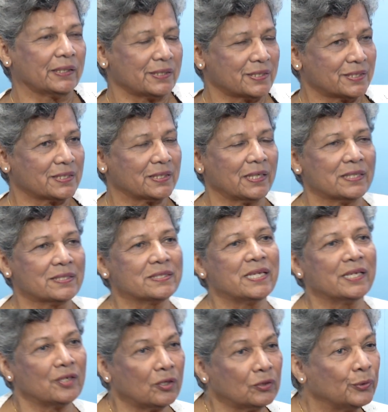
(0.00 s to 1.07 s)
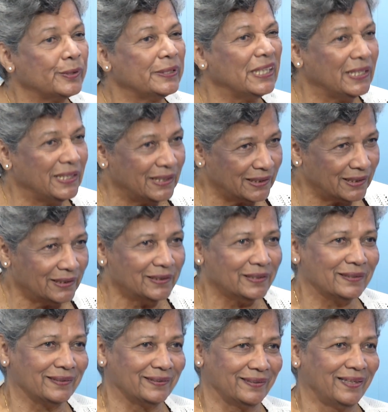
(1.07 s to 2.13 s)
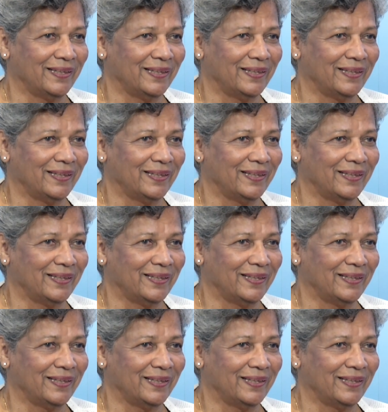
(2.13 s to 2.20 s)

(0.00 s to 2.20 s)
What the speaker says: discuss, they're not going to learn